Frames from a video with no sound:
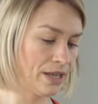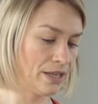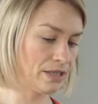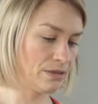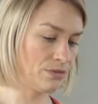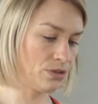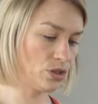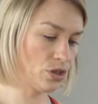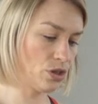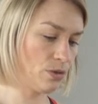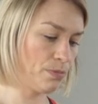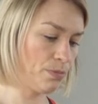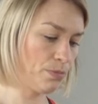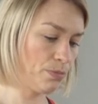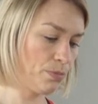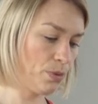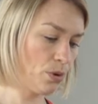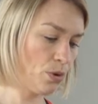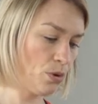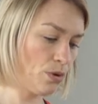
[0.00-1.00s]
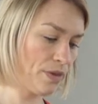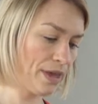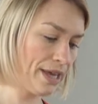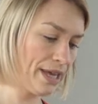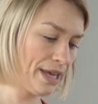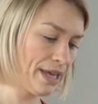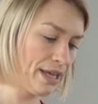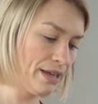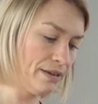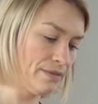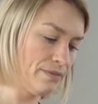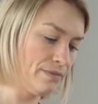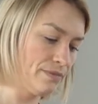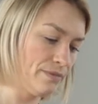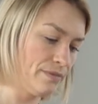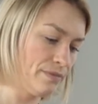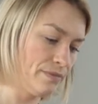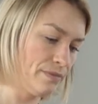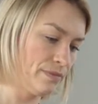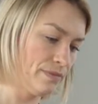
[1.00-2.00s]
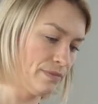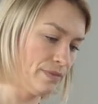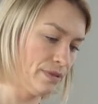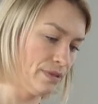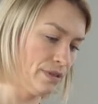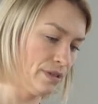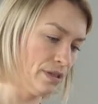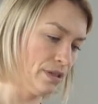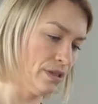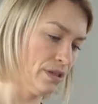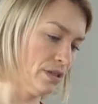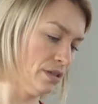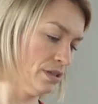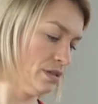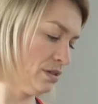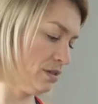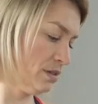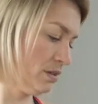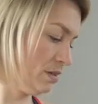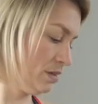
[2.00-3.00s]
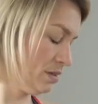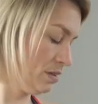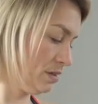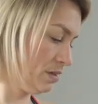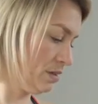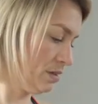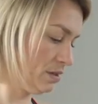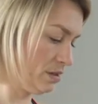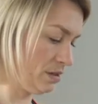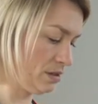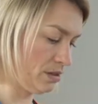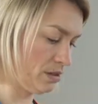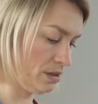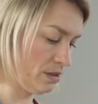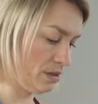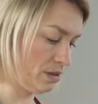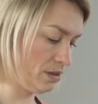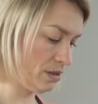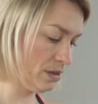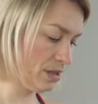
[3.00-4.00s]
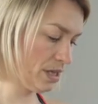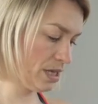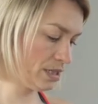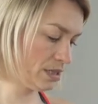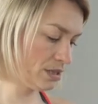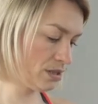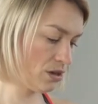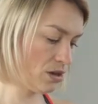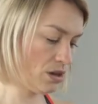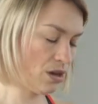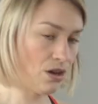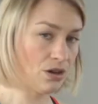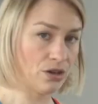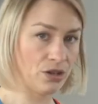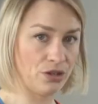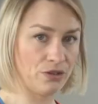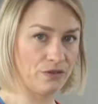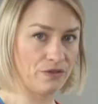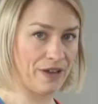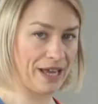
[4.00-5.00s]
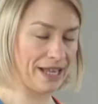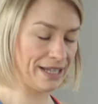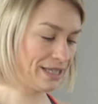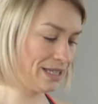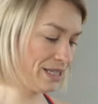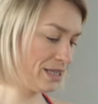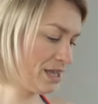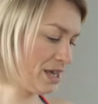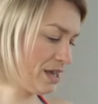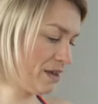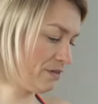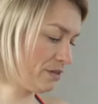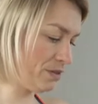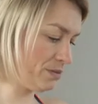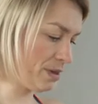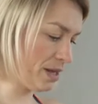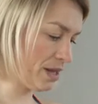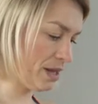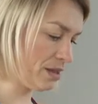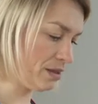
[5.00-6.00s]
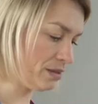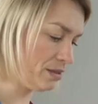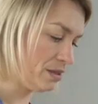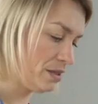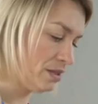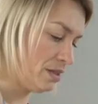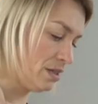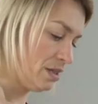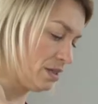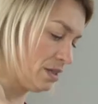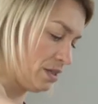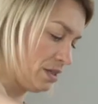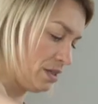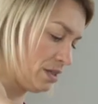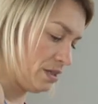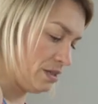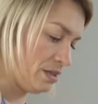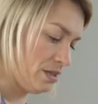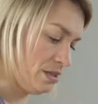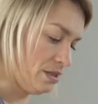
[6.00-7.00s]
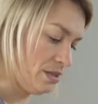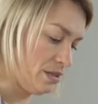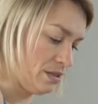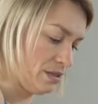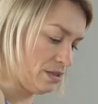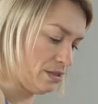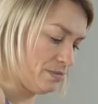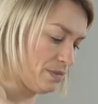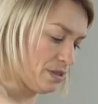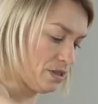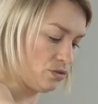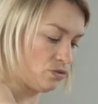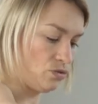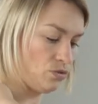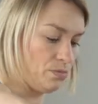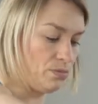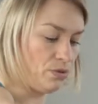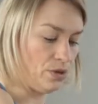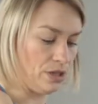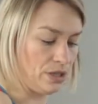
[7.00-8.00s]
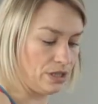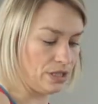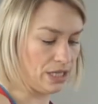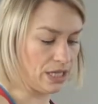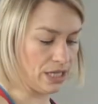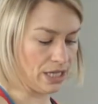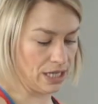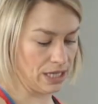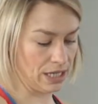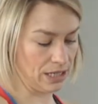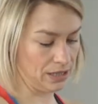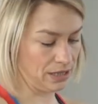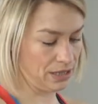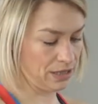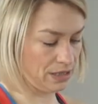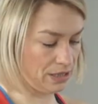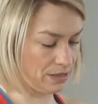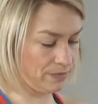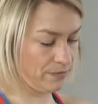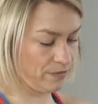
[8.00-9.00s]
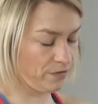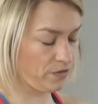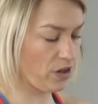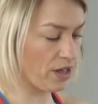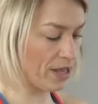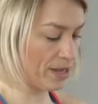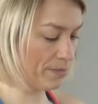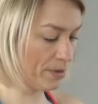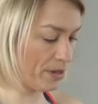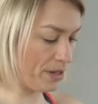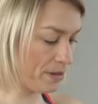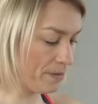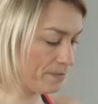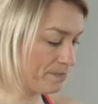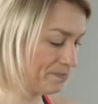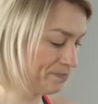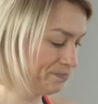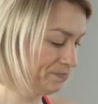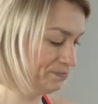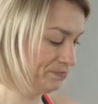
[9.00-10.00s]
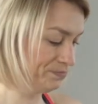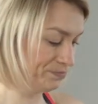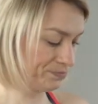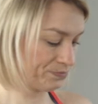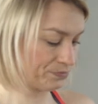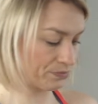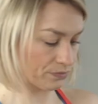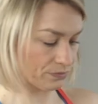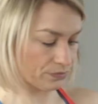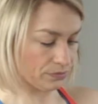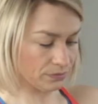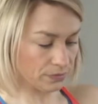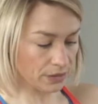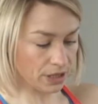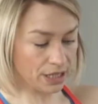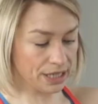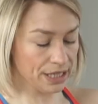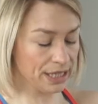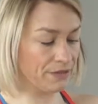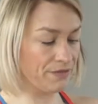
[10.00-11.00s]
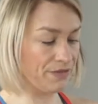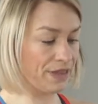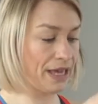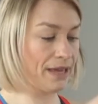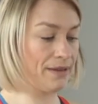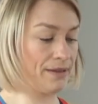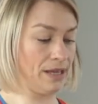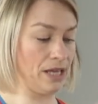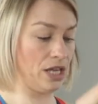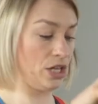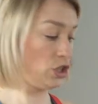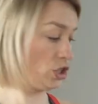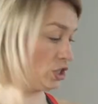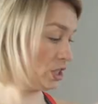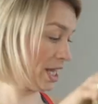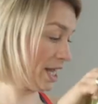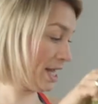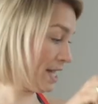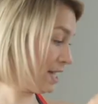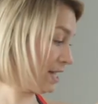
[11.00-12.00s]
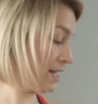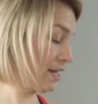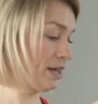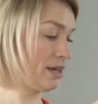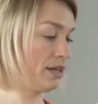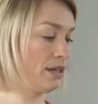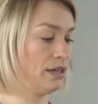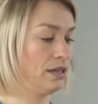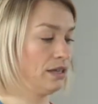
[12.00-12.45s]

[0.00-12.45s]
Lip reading: So I'm just going to pour that in. And that's our good fats in there as well. Some extra protein and some fibre. And give that a shake.